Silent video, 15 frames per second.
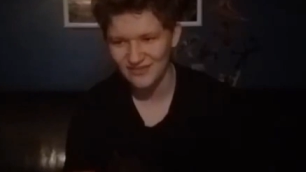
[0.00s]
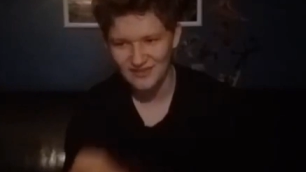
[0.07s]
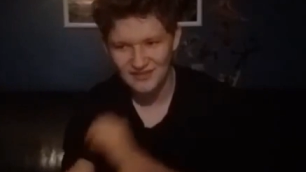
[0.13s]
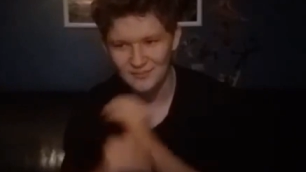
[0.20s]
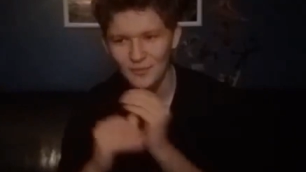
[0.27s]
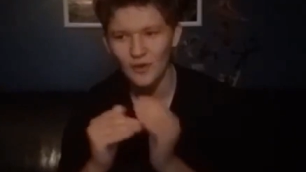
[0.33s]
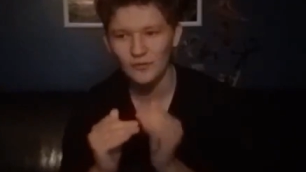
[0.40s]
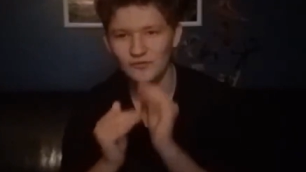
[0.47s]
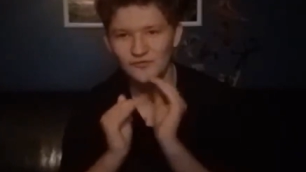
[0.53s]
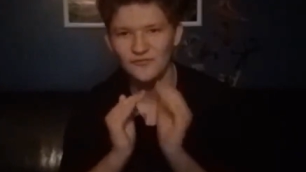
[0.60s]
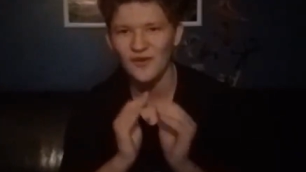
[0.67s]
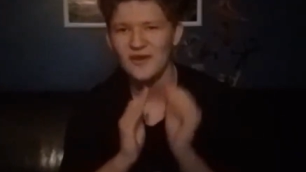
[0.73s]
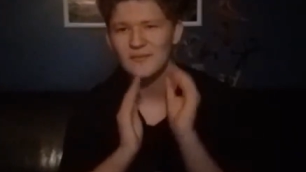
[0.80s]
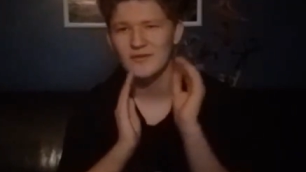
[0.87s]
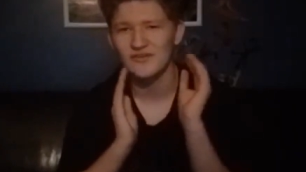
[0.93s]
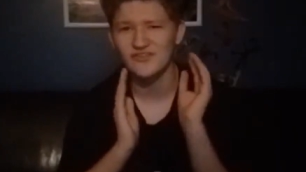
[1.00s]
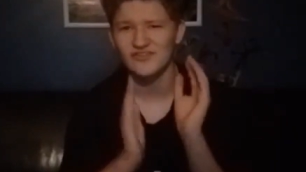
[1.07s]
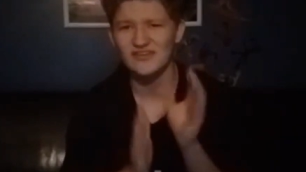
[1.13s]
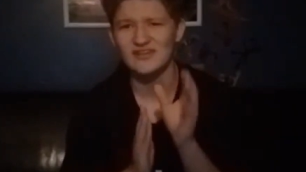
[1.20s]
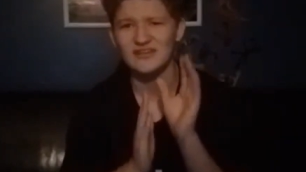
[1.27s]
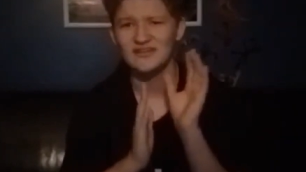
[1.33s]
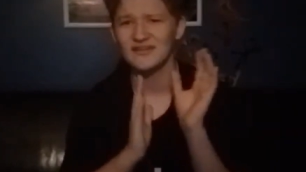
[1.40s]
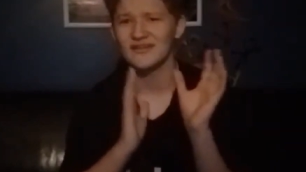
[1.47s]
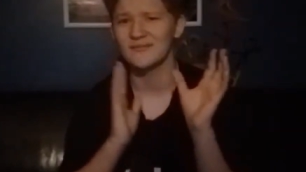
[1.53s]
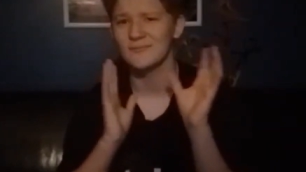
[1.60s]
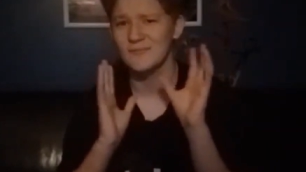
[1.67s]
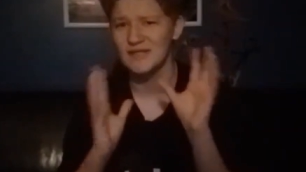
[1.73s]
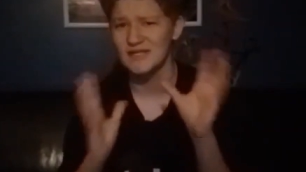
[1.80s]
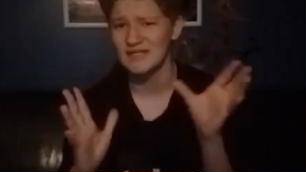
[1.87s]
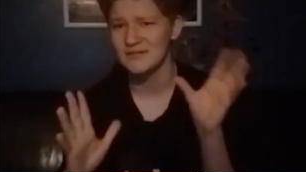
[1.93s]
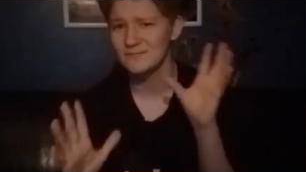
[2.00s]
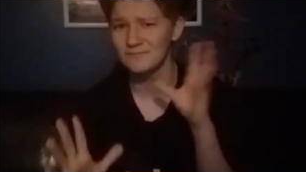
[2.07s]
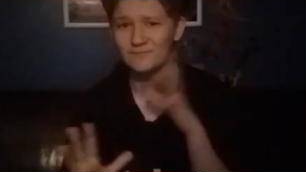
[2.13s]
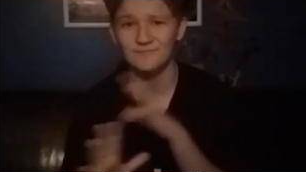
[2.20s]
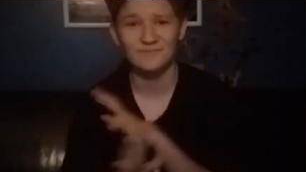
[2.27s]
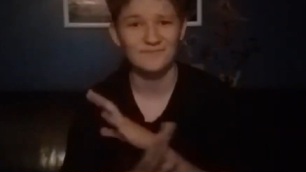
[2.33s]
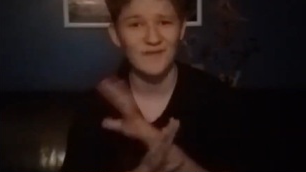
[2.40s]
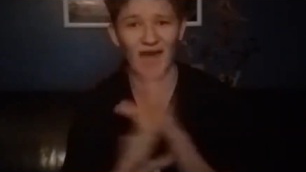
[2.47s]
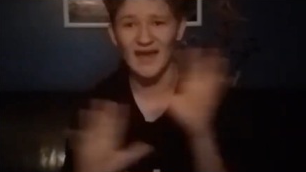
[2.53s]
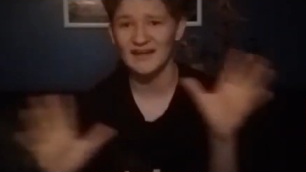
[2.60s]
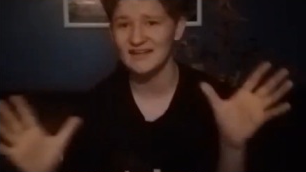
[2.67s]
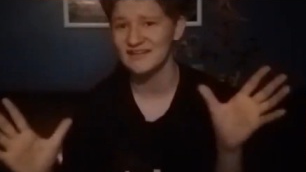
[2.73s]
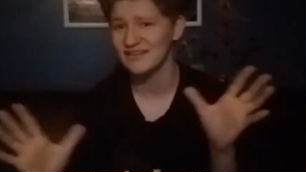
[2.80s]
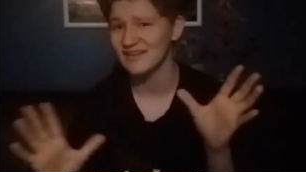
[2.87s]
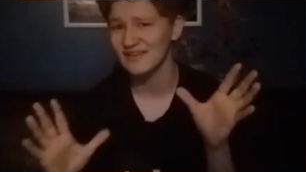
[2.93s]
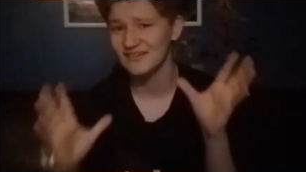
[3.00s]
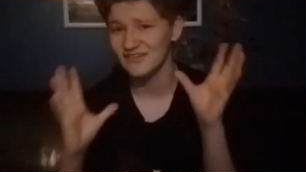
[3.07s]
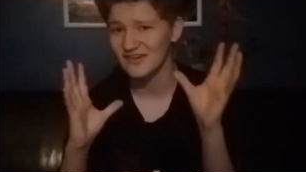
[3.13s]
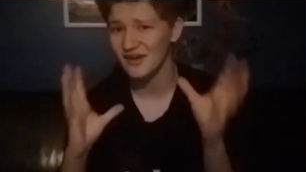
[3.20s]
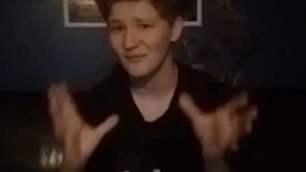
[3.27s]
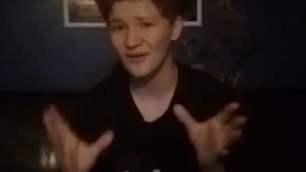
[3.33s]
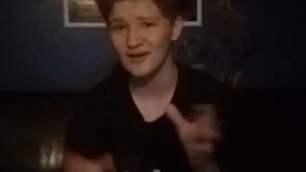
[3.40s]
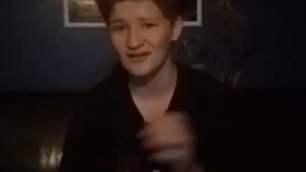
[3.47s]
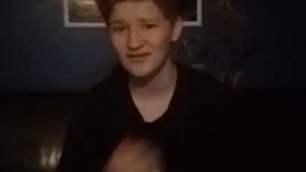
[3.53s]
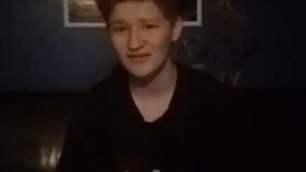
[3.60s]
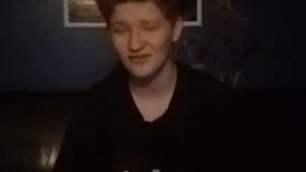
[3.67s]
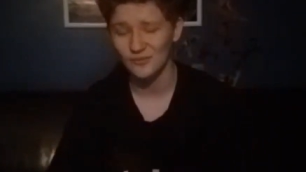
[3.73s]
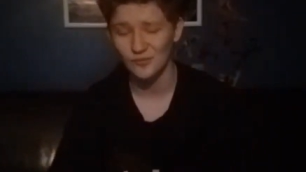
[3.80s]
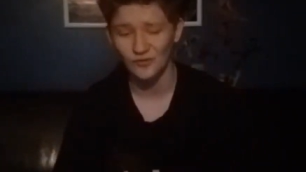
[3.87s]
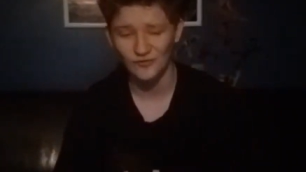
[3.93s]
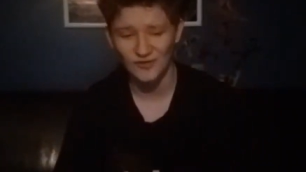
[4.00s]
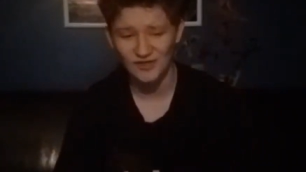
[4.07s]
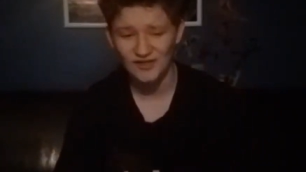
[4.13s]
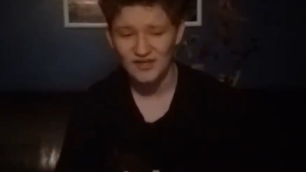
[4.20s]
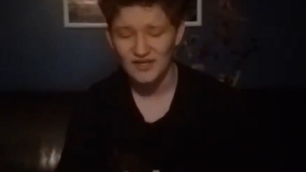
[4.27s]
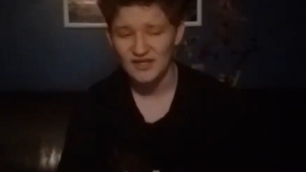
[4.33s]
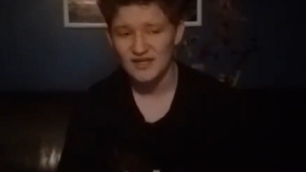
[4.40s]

the most famous scene, meme, anything to come out of this movie.